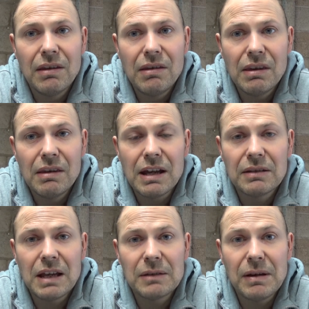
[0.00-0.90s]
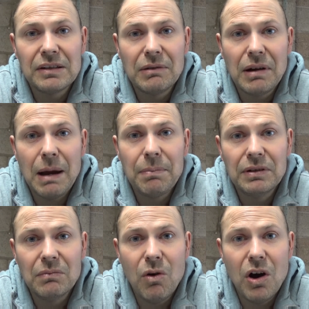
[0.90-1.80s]
That's basically what
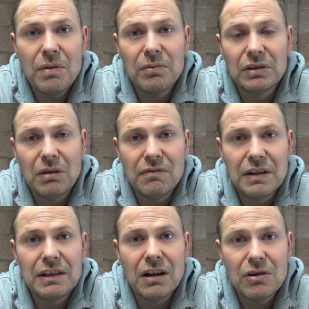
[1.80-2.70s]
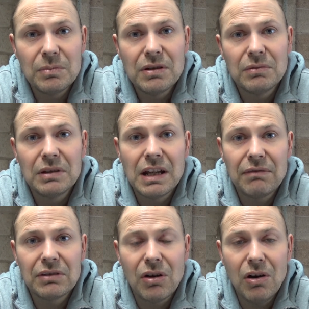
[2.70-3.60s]
happened, and why there was no videos, because we didn't
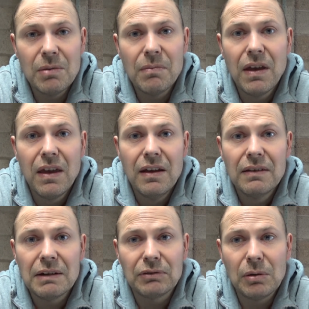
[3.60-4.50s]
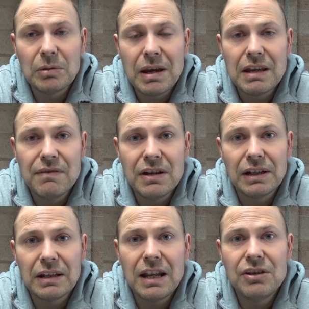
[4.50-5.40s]
have time. Enough time to make any videos. I
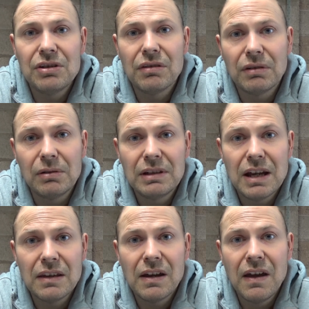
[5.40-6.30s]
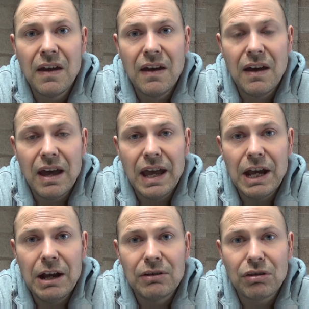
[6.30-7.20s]
had an engine to throw together,
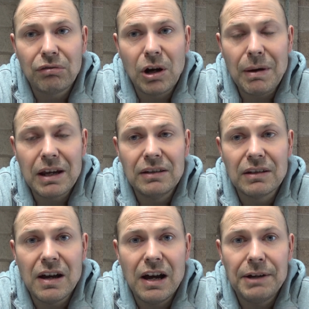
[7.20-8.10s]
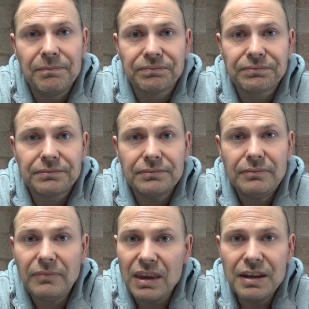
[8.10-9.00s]
throw back in the car,
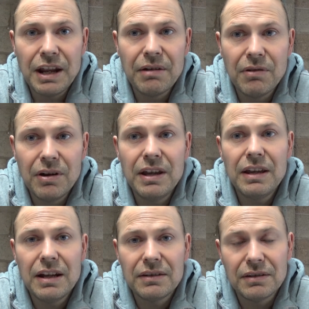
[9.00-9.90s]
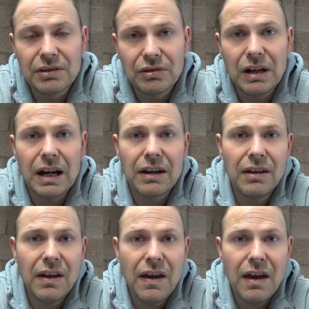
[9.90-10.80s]
get it running, get it to the
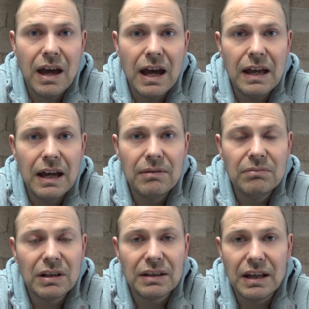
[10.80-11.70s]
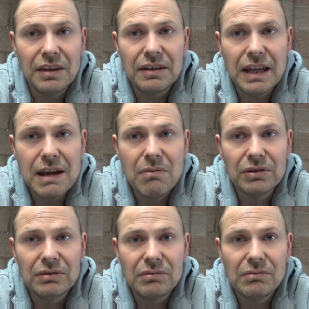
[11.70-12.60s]
track. Like I say, on the day it
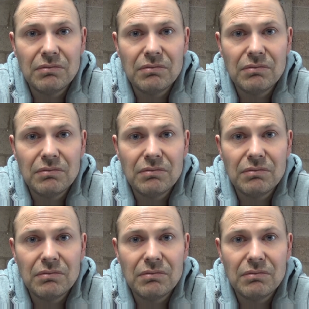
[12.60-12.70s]
wasn't